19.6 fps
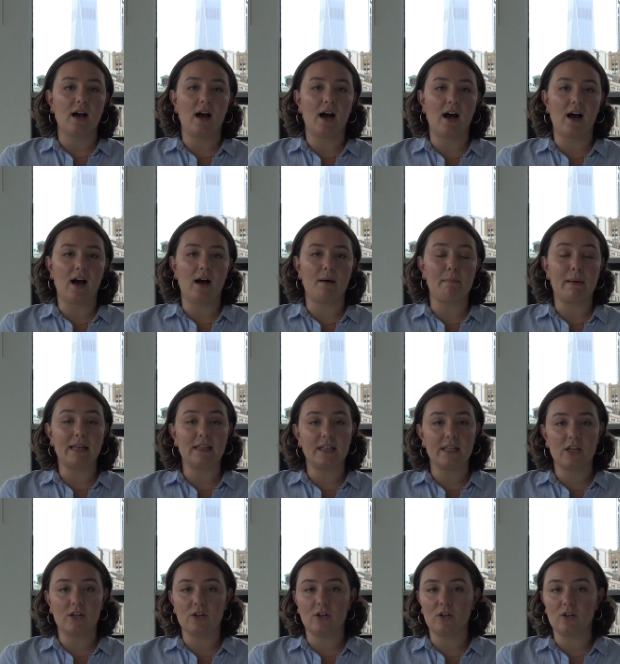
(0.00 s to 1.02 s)
uh, my
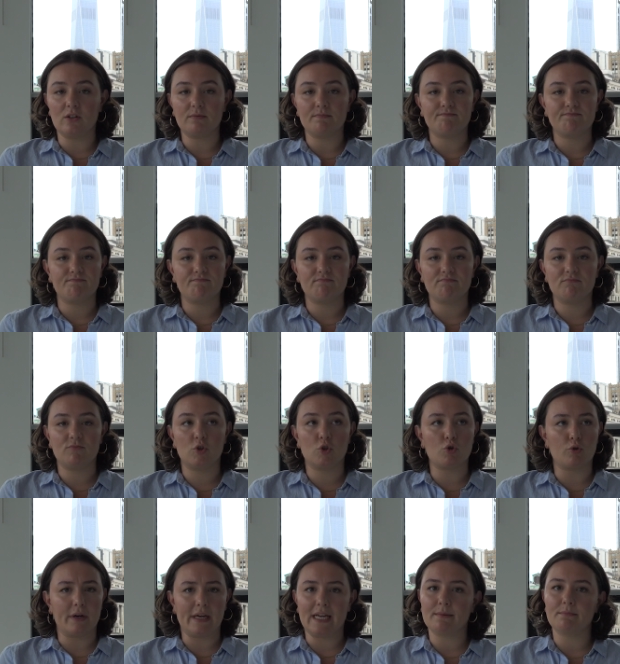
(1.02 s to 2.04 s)
legal
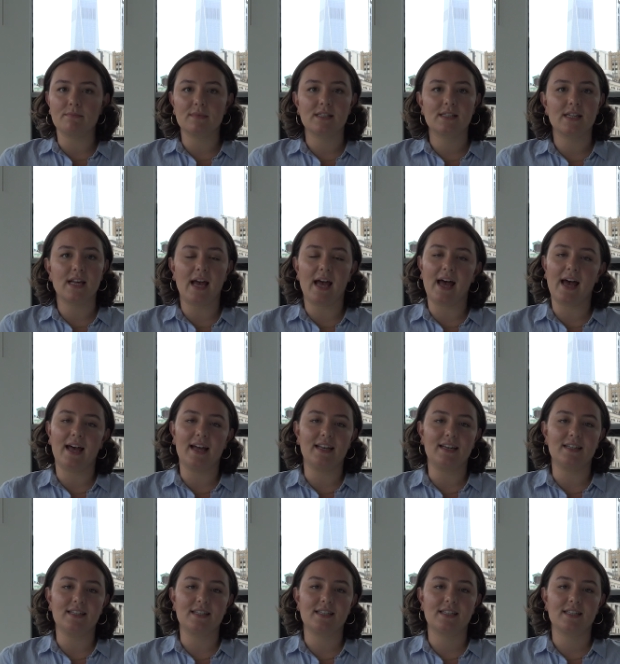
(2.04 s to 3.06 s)
dreams.
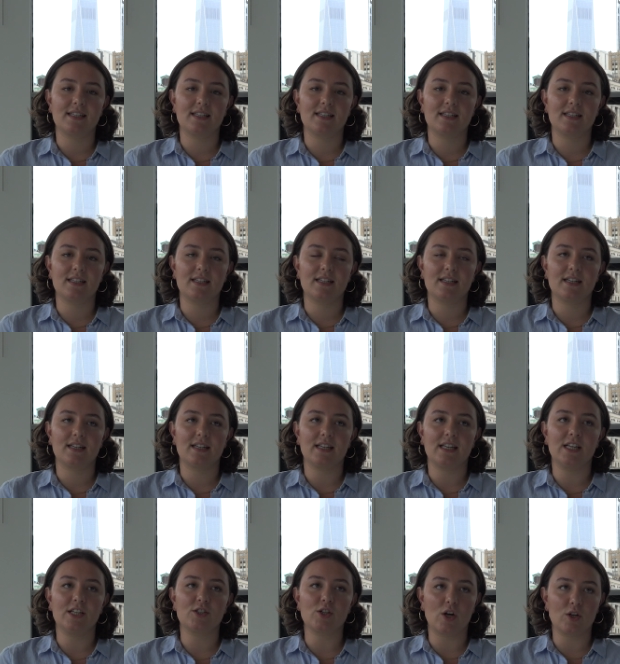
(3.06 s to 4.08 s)
And
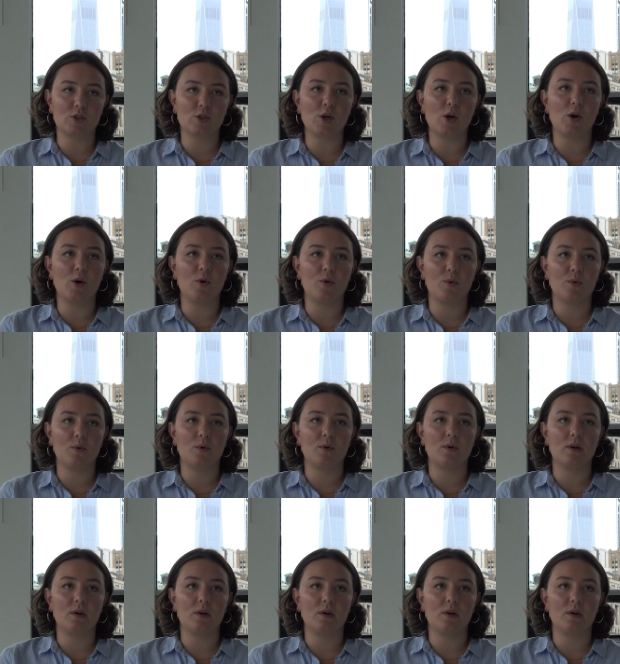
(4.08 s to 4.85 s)
he's also,